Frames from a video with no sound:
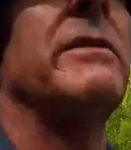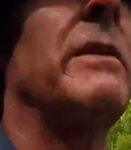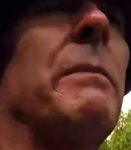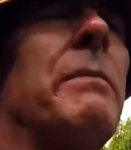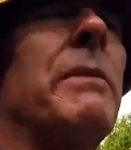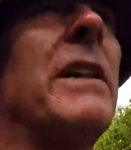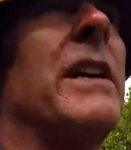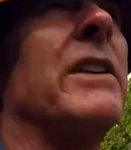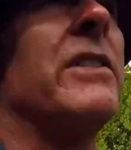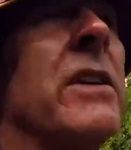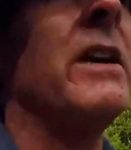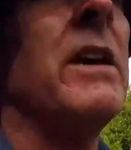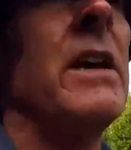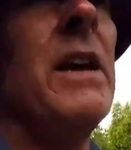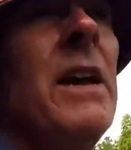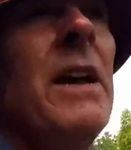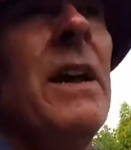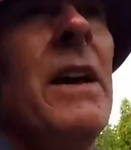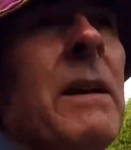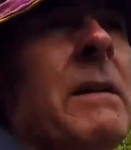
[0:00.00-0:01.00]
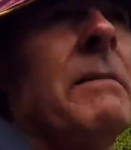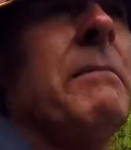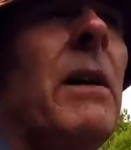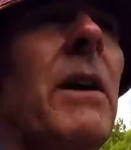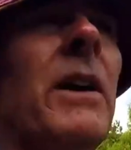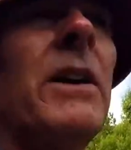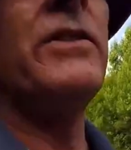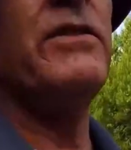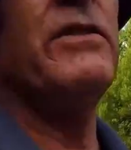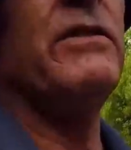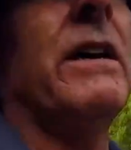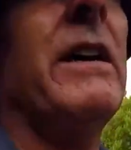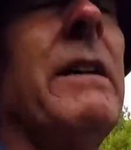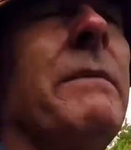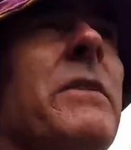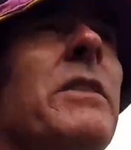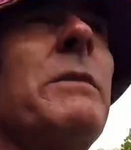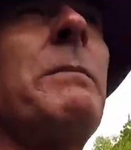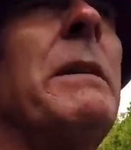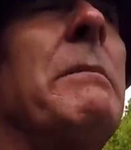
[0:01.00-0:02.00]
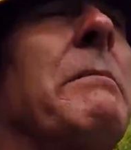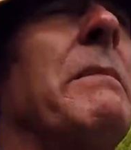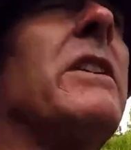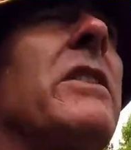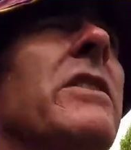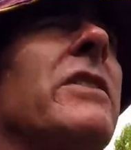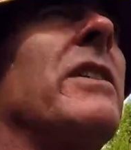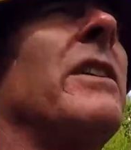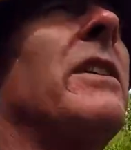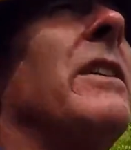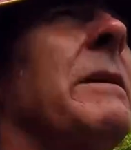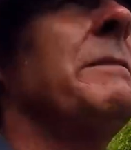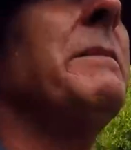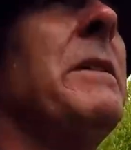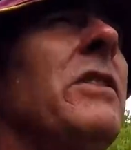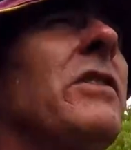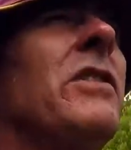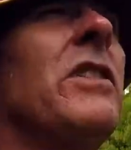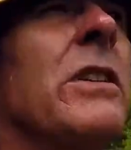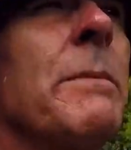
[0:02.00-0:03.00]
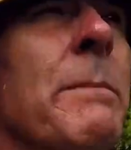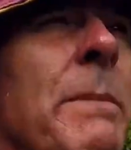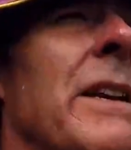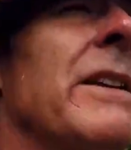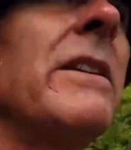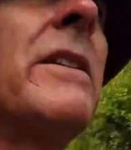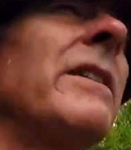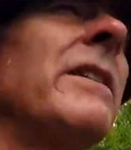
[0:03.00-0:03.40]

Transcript: of a place. Mind you, I haven't spent much time here. She spent